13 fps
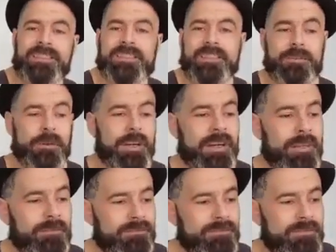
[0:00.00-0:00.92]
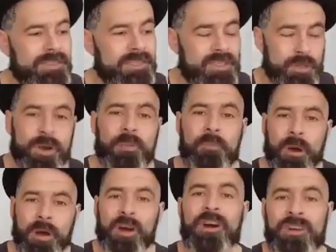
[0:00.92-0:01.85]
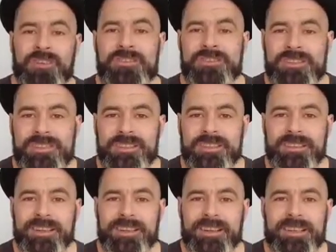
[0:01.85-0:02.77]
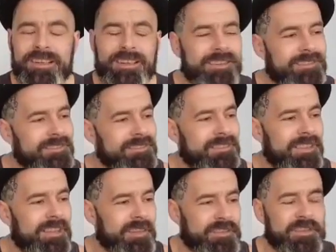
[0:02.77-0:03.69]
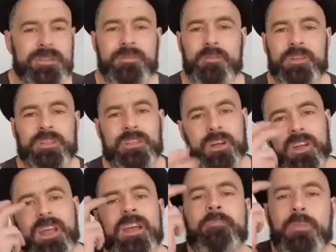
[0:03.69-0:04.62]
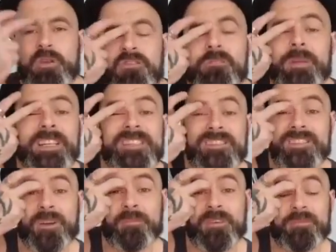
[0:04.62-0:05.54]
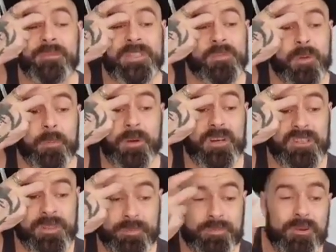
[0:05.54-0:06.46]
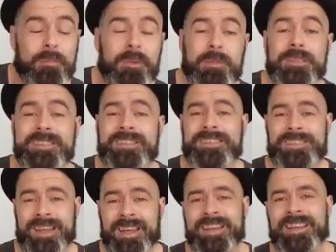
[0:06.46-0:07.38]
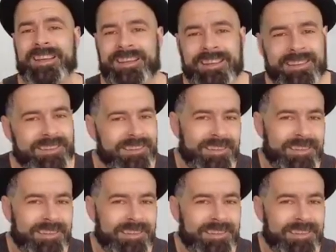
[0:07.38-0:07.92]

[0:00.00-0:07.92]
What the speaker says: to oppose, I don't even want to call it a movement, it's not a movement, to oppose a problem in society.